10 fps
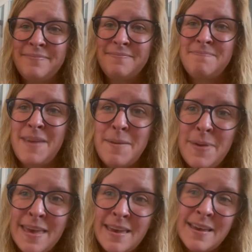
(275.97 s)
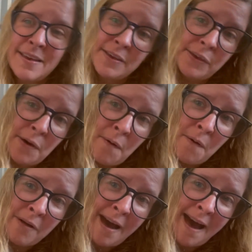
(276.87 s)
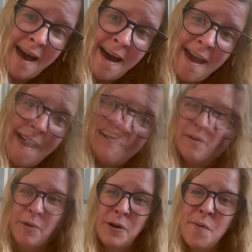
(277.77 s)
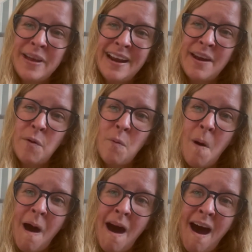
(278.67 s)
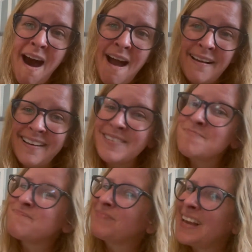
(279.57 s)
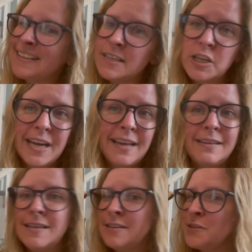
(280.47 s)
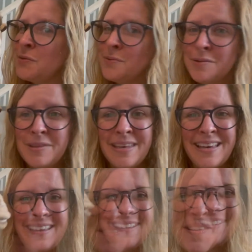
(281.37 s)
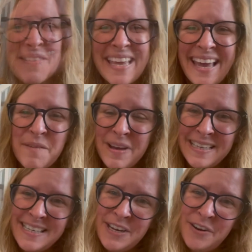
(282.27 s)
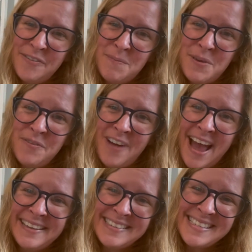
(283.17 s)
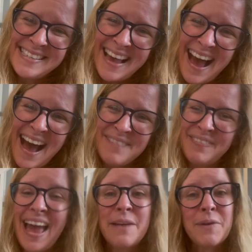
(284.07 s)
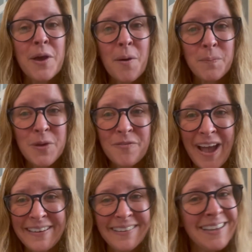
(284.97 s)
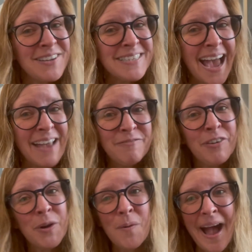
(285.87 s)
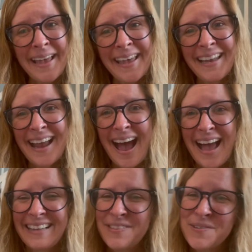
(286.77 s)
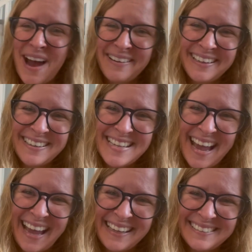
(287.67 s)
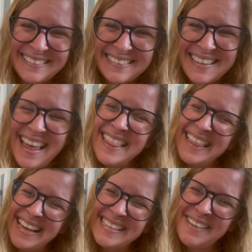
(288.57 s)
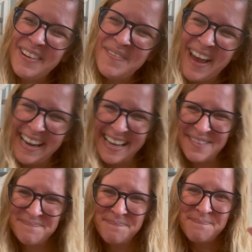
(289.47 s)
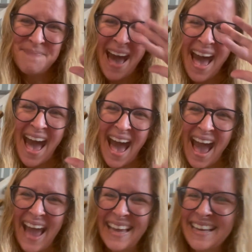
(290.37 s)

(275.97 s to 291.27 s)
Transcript: Maybe yoga or going on a walk? That's a good idea too, Ruthie. Well, we can't wait to hear from you, friends. Um, and we hope you find a little time for quiet throughout your day. Thanks, everybody. Bye.